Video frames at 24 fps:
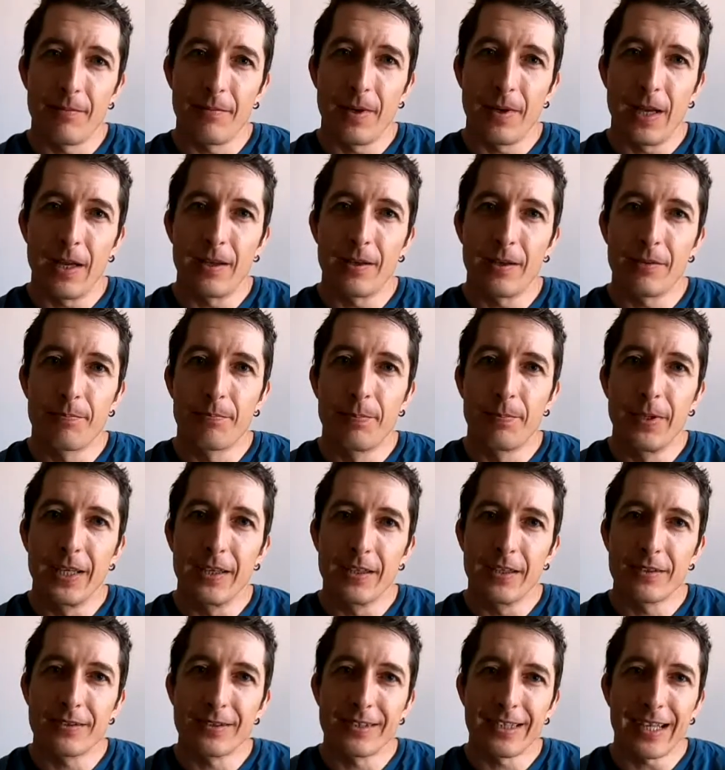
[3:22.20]
My
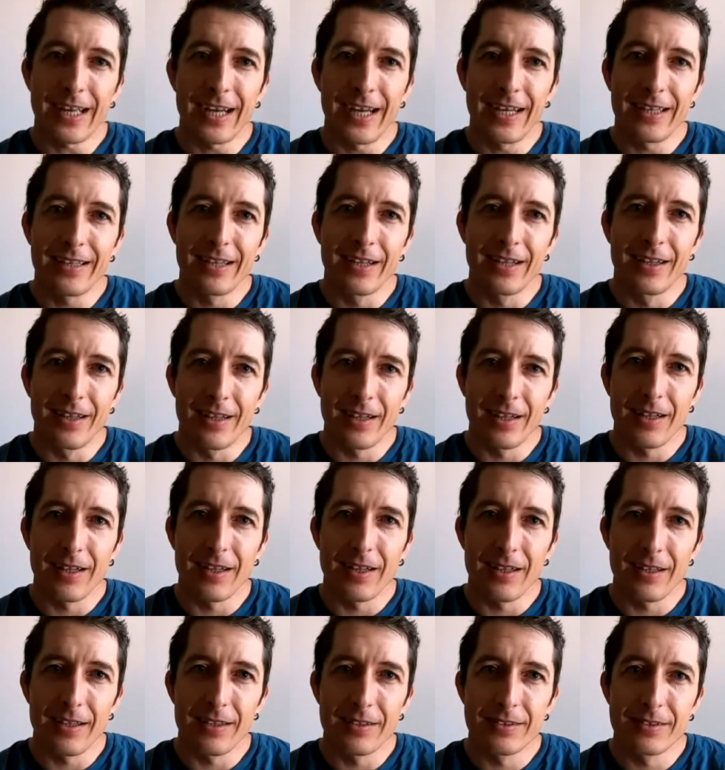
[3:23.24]
biggest
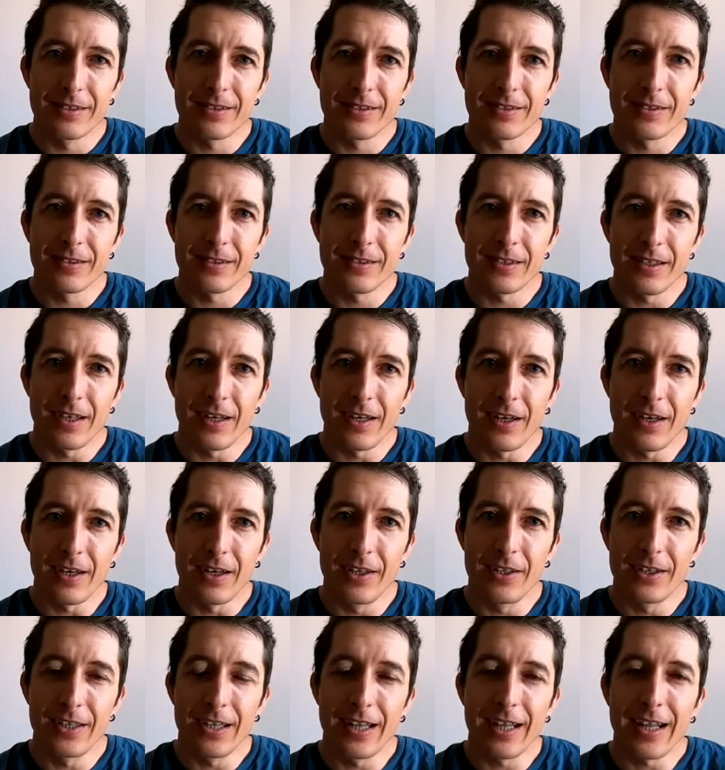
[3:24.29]
titles
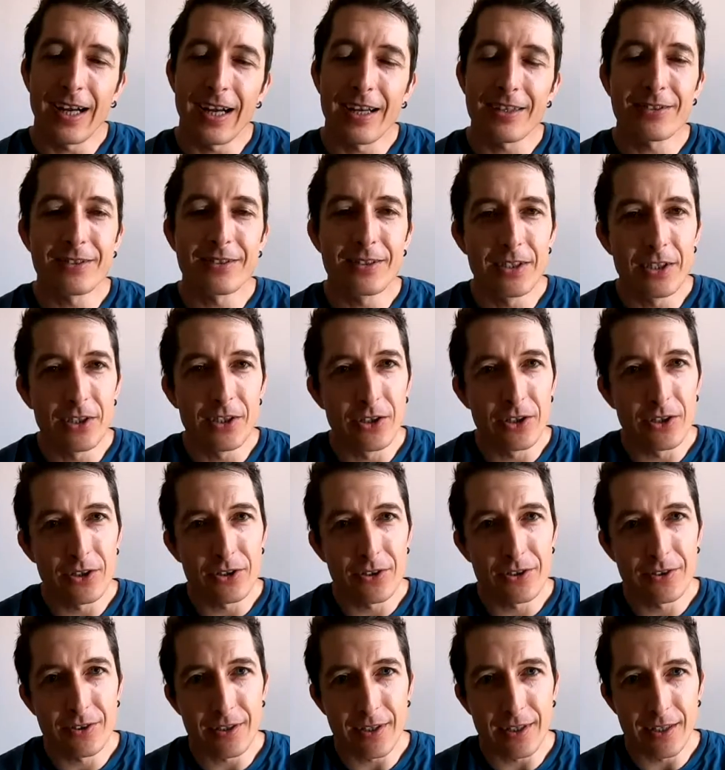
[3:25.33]
are the last
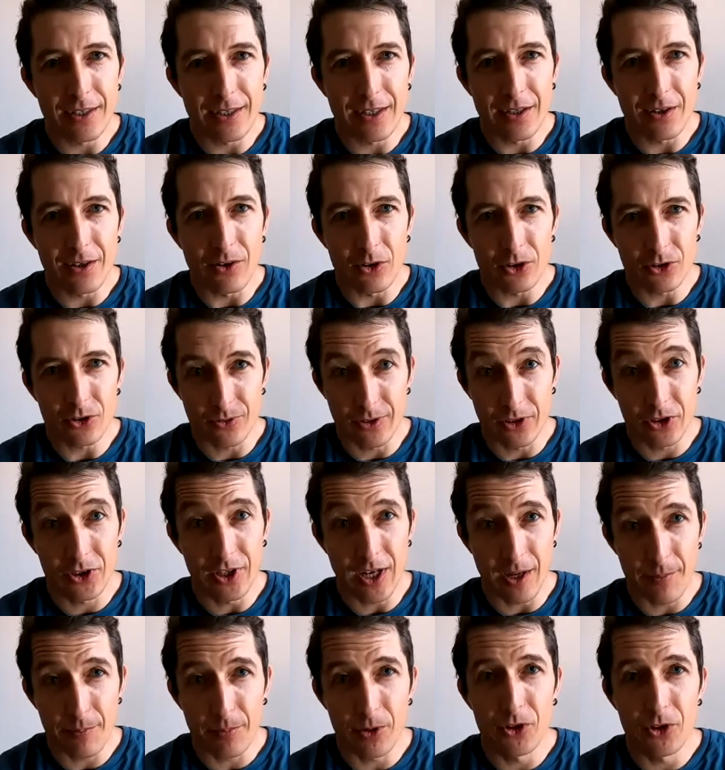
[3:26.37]
year's Austrian
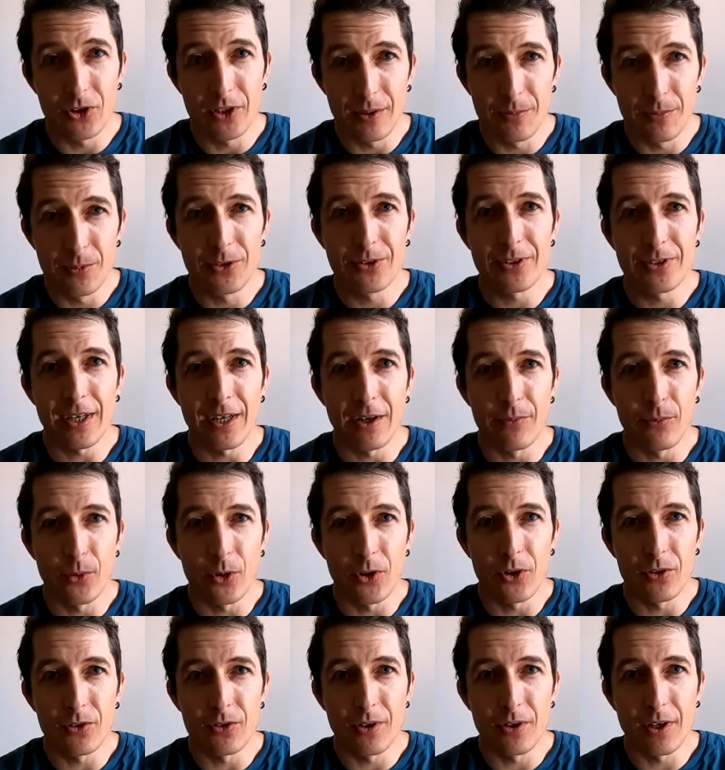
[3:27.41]
Championships. I
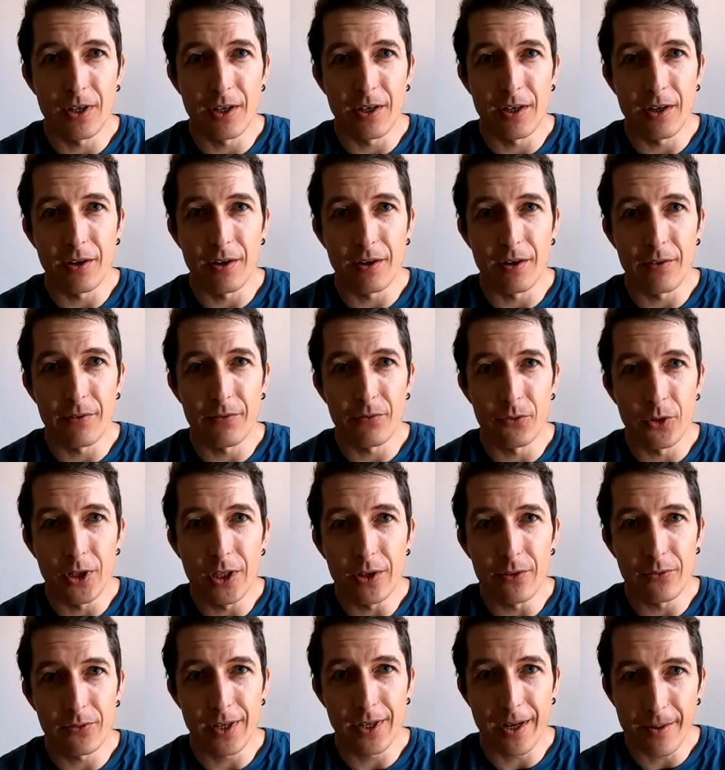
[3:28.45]
won
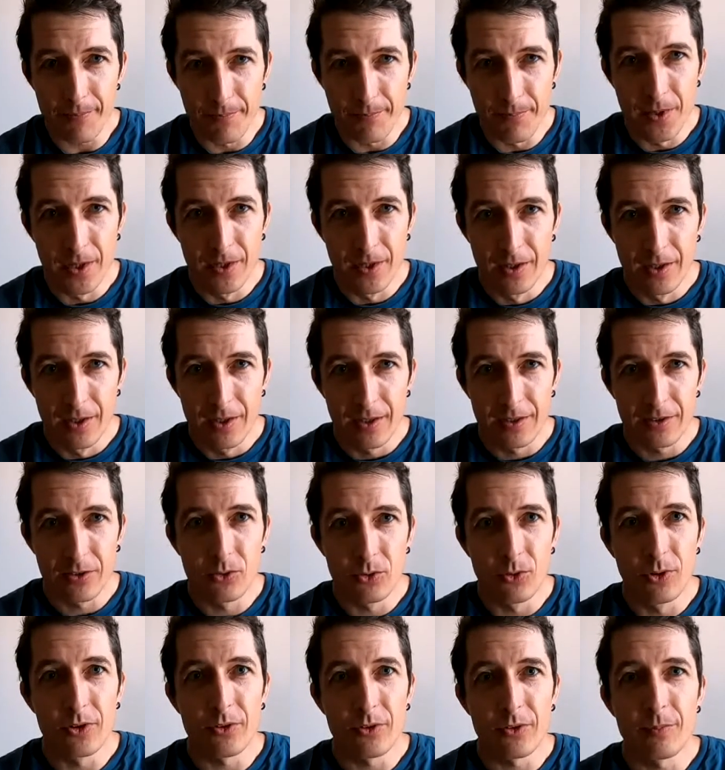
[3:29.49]
3 of them.
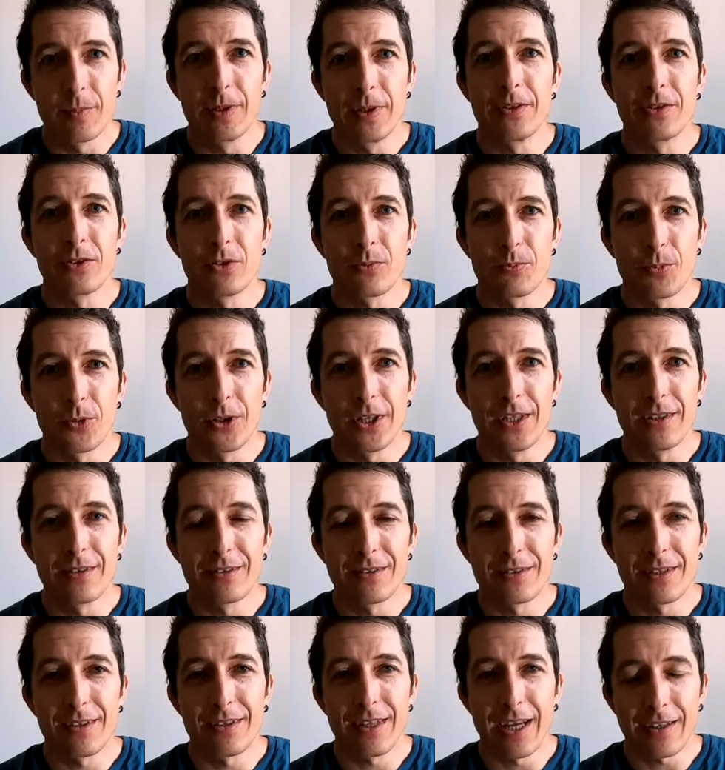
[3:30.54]
200-meter
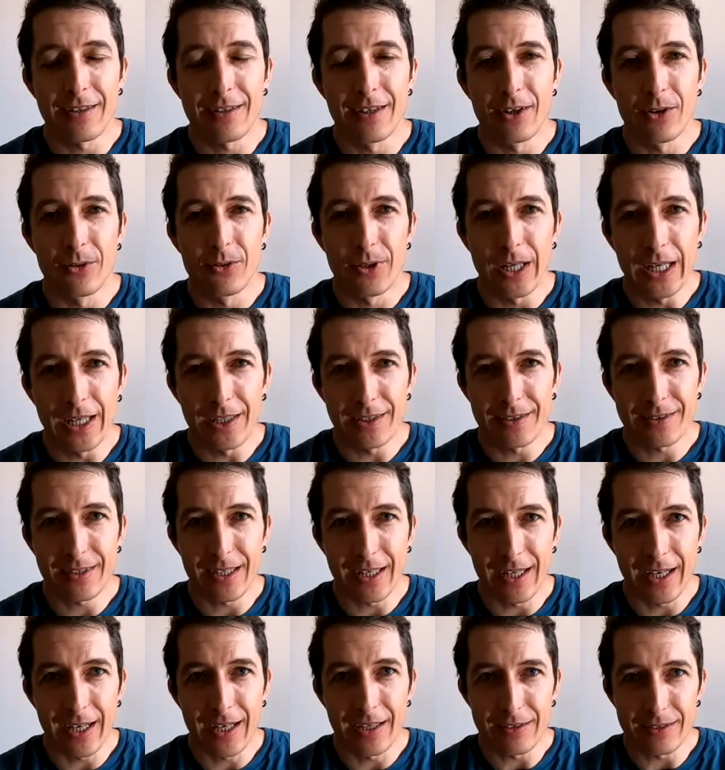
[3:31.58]
sprints, the technical race,
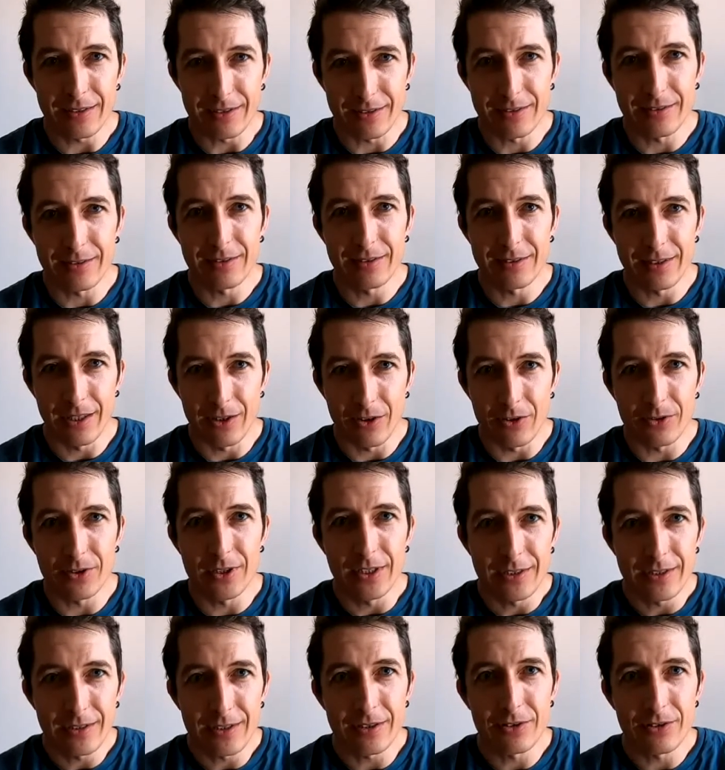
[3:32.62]
and the long
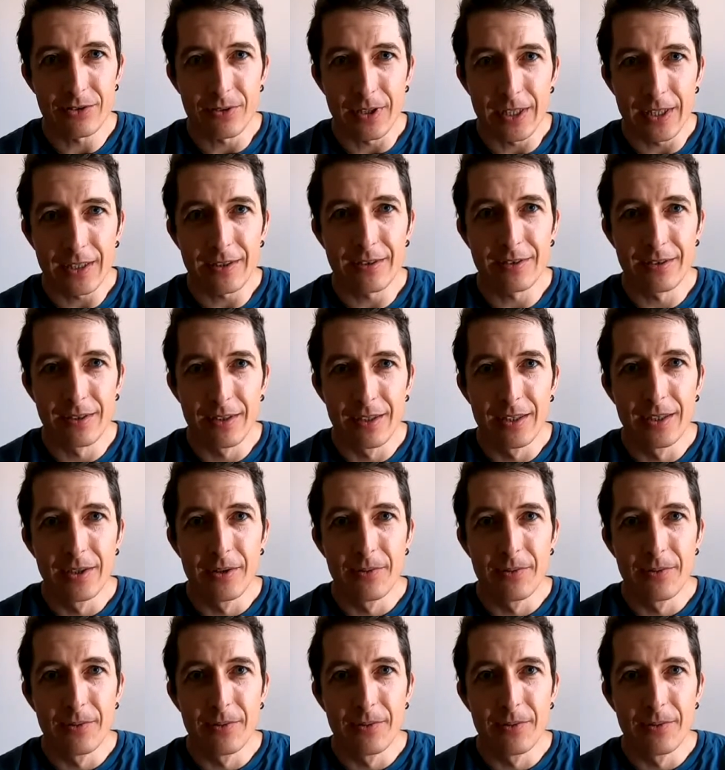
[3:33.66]
distance race.